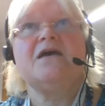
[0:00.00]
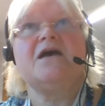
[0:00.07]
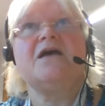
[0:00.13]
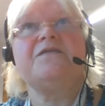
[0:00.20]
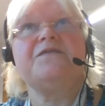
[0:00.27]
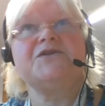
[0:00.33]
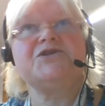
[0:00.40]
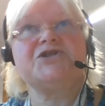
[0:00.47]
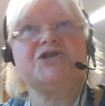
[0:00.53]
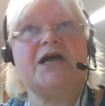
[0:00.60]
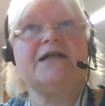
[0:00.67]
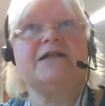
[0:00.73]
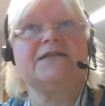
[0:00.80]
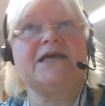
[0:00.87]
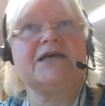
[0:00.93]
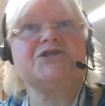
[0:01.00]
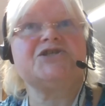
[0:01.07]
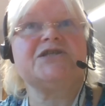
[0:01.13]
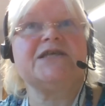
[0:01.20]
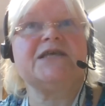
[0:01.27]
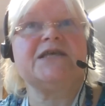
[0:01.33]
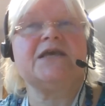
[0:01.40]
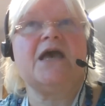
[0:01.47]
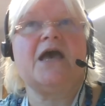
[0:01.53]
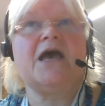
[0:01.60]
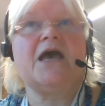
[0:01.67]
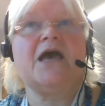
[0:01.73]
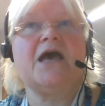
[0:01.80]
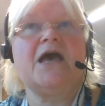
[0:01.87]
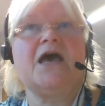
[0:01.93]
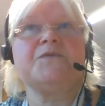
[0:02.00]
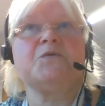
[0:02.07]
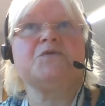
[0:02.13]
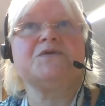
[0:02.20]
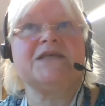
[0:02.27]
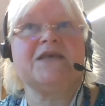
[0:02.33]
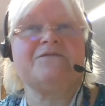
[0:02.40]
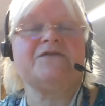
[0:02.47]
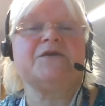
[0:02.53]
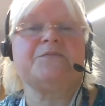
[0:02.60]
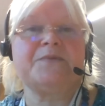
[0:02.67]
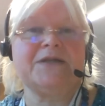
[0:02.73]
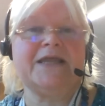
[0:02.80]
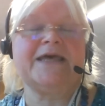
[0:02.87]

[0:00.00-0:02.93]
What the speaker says: and the child actually was given a